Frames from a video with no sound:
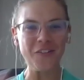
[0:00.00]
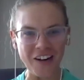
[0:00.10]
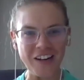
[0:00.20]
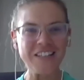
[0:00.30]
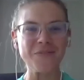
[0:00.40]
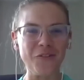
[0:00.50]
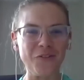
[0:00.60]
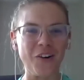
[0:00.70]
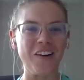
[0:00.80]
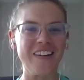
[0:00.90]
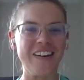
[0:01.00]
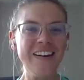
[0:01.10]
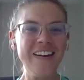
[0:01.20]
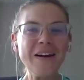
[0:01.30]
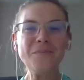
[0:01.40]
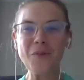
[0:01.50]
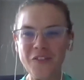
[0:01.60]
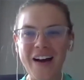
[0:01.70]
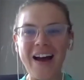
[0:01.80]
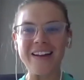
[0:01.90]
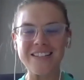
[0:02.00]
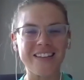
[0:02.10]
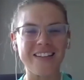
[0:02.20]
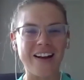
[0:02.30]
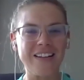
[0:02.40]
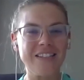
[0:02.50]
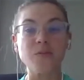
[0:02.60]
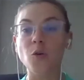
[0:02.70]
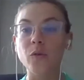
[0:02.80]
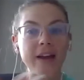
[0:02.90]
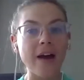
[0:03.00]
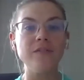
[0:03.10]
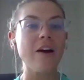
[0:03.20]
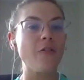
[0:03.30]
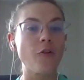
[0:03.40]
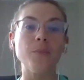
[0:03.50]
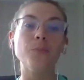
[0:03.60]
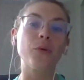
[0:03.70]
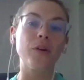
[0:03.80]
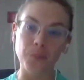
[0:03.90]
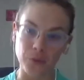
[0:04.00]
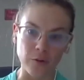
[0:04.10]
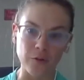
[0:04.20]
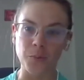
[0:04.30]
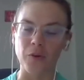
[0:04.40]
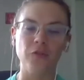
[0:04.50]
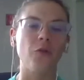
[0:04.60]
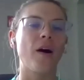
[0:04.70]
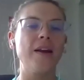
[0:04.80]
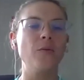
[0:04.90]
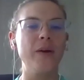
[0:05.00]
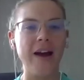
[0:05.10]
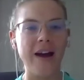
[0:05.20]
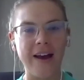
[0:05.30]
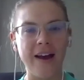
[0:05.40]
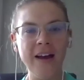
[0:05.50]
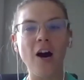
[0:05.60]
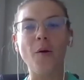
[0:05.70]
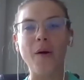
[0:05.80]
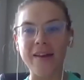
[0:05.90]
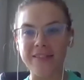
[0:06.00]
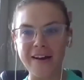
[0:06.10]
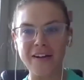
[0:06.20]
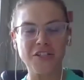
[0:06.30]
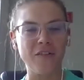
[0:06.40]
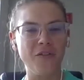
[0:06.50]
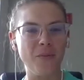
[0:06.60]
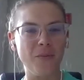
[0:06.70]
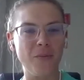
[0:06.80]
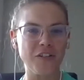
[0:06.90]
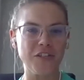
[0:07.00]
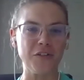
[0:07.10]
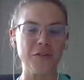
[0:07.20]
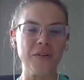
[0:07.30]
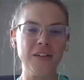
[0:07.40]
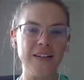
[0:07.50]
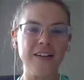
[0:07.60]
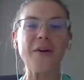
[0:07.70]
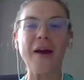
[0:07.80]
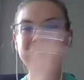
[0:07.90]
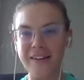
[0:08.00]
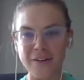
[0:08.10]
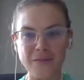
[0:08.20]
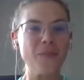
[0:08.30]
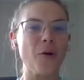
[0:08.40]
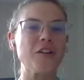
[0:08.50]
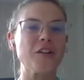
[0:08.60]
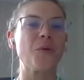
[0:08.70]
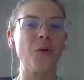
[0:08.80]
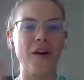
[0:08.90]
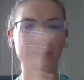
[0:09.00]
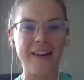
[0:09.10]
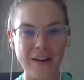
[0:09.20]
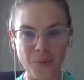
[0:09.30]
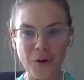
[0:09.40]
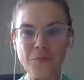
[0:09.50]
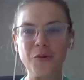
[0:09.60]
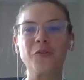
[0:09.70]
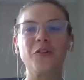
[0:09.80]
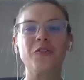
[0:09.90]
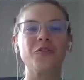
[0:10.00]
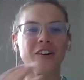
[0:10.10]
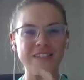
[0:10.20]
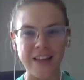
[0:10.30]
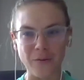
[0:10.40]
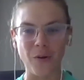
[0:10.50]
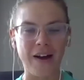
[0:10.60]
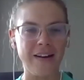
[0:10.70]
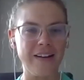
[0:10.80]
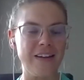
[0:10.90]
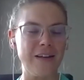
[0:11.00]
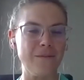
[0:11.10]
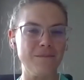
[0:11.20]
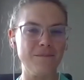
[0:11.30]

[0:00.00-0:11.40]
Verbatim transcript: first before we move ahead to the next steps, or they have never been pre approved before. And we kind of, okay, then I shove them over to, right, here's my mortgage broker, get a pre approval first, then we'll kind of keep